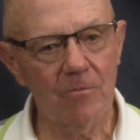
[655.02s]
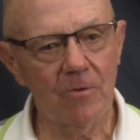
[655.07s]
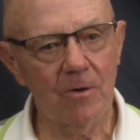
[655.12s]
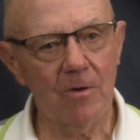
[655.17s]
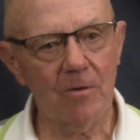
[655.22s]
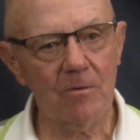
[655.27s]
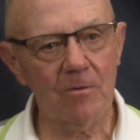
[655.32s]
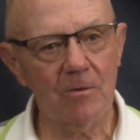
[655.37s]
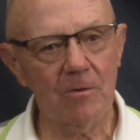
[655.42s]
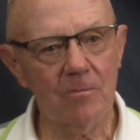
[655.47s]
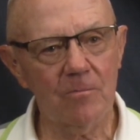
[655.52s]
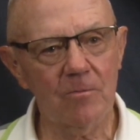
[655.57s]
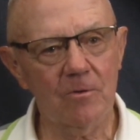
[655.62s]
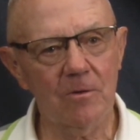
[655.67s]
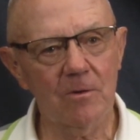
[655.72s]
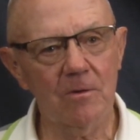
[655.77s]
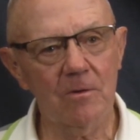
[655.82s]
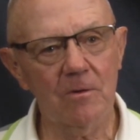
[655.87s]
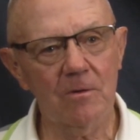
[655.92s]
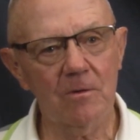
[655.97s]
Fire
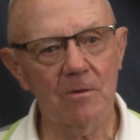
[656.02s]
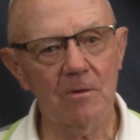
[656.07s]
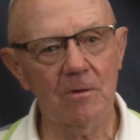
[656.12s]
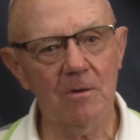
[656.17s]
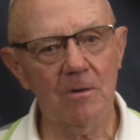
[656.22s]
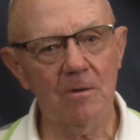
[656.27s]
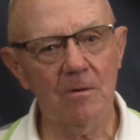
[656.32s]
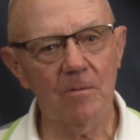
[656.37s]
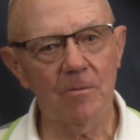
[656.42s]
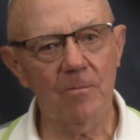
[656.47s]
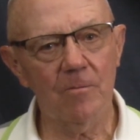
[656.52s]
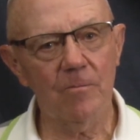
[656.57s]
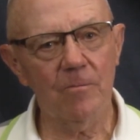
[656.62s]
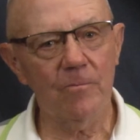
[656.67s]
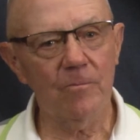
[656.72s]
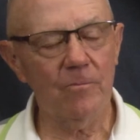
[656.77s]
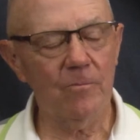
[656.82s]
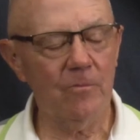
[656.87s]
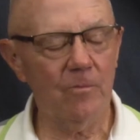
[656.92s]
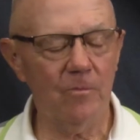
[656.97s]
company,
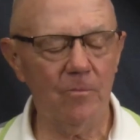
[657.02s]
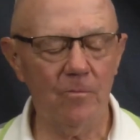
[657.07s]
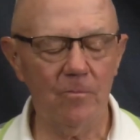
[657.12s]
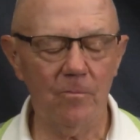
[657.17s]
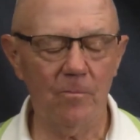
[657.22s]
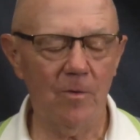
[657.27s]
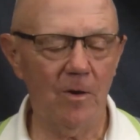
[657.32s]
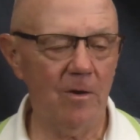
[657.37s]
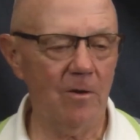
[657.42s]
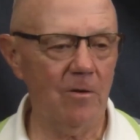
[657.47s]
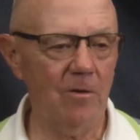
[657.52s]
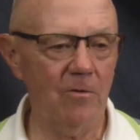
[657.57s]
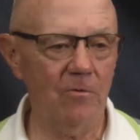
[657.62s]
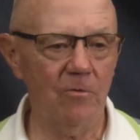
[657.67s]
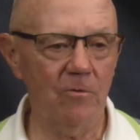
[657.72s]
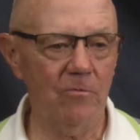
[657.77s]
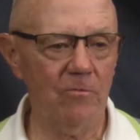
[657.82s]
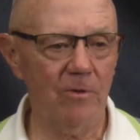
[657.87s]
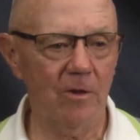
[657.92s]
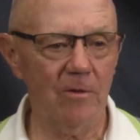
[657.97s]
Manor
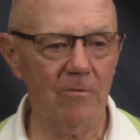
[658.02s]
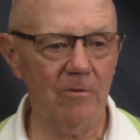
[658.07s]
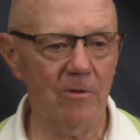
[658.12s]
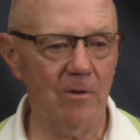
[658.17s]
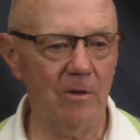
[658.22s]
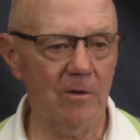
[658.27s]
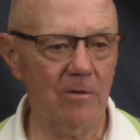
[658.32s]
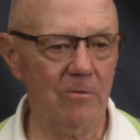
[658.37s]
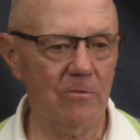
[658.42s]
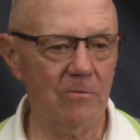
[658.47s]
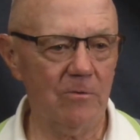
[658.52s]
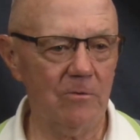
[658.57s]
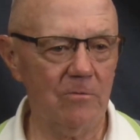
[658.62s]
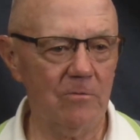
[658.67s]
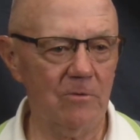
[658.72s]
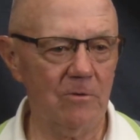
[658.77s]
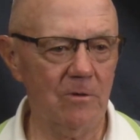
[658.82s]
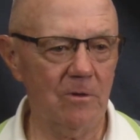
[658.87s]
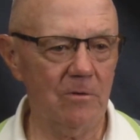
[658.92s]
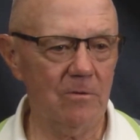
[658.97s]
Youth Athletic
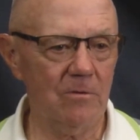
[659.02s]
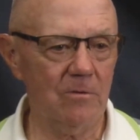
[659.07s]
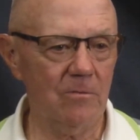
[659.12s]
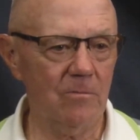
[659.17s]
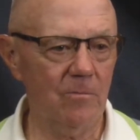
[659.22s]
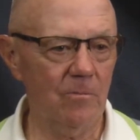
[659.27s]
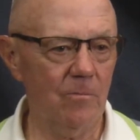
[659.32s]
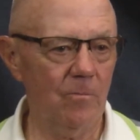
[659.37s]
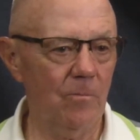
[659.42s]
Association.